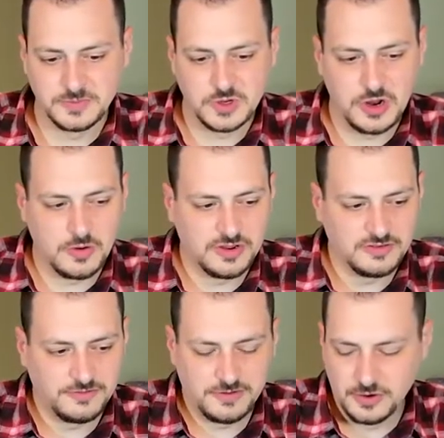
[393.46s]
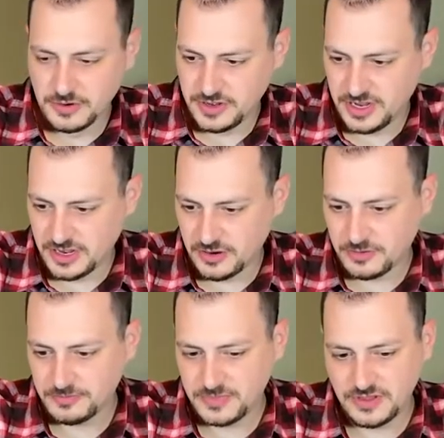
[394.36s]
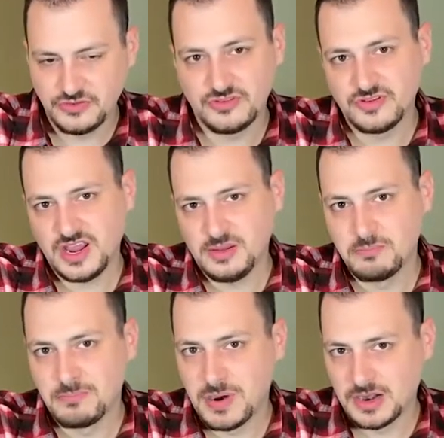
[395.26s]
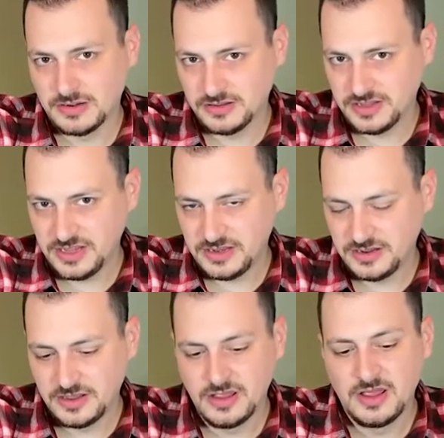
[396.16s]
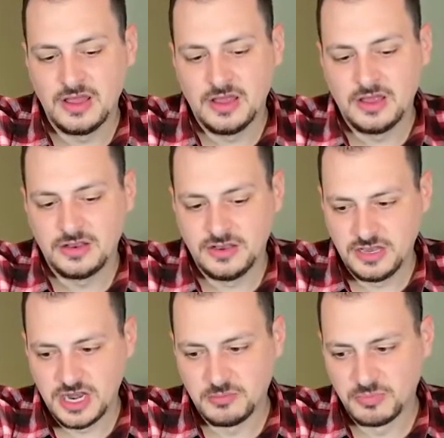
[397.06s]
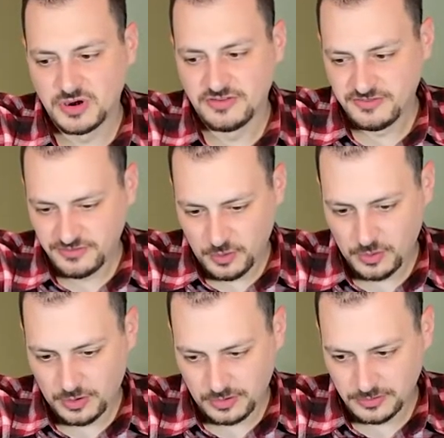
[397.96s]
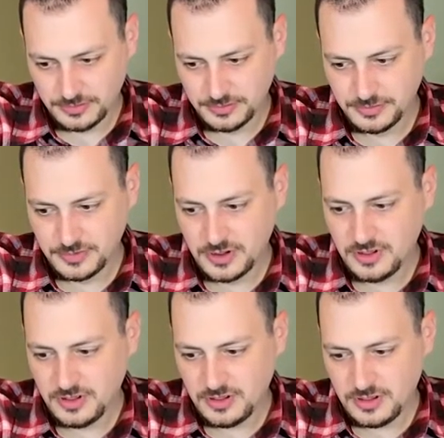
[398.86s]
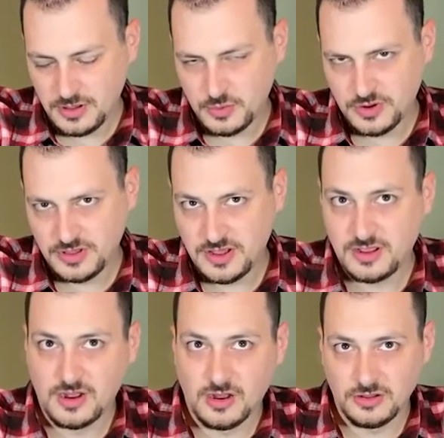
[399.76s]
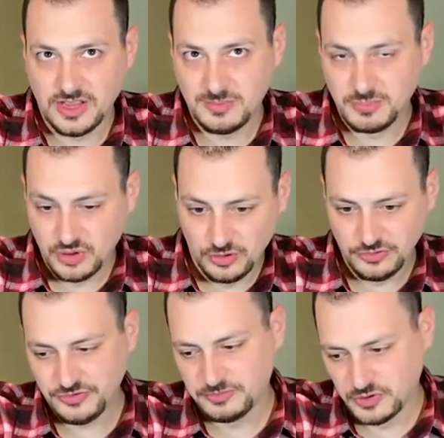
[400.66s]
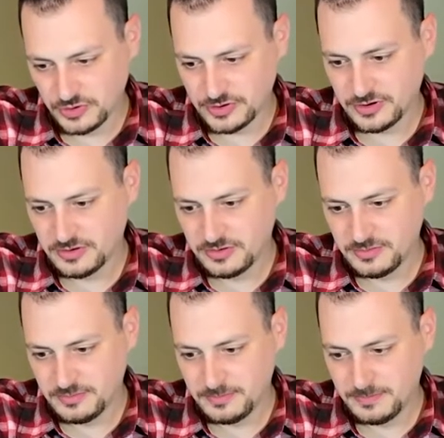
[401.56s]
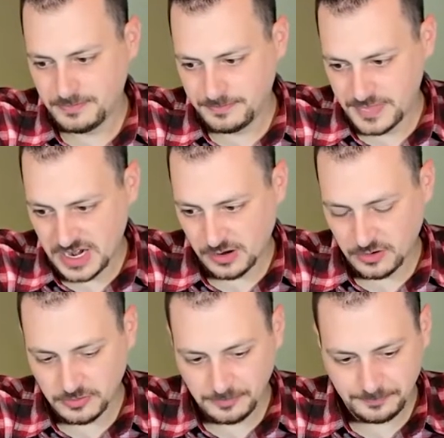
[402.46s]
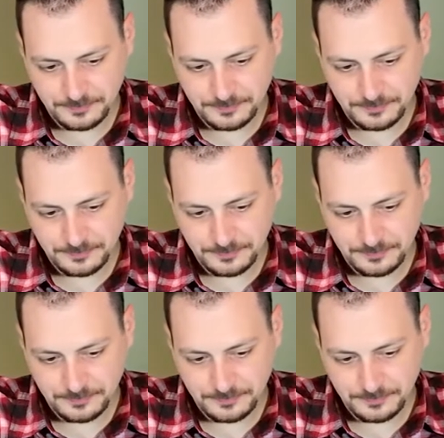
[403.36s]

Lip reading: Going forward here, this is a Bartlein number 4, what they call a bull sporter barrel.